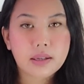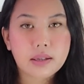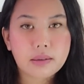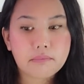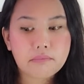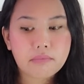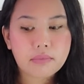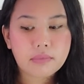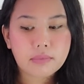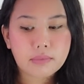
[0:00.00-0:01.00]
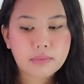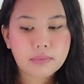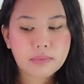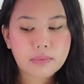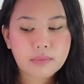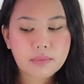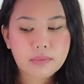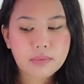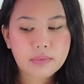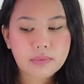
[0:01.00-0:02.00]

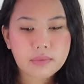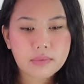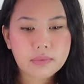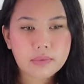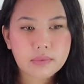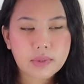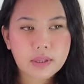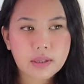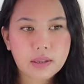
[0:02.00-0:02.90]
(no one is talking)